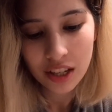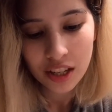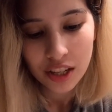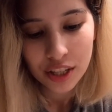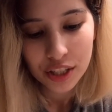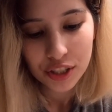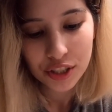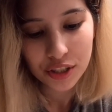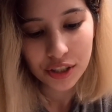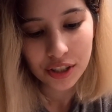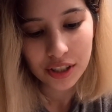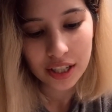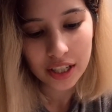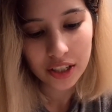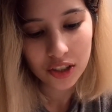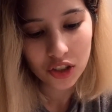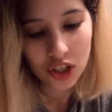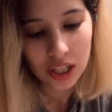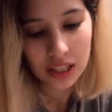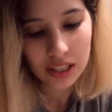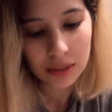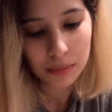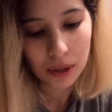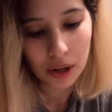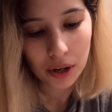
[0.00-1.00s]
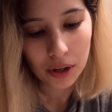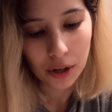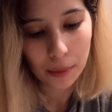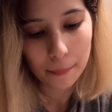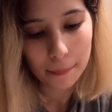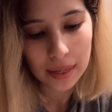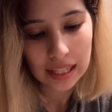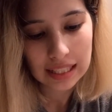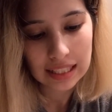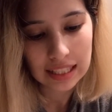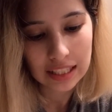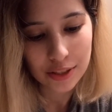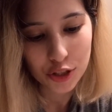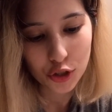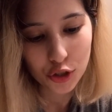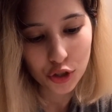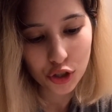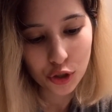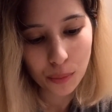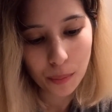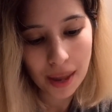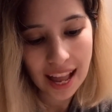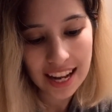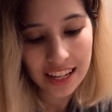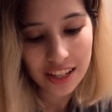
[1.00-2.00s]
Stir in cheese powder, mix into
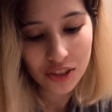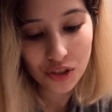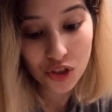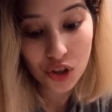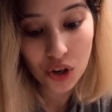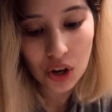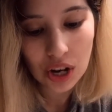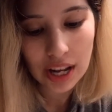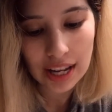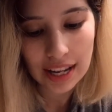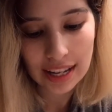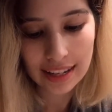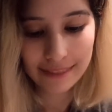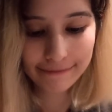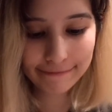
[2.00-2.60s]
soup, and enjoy.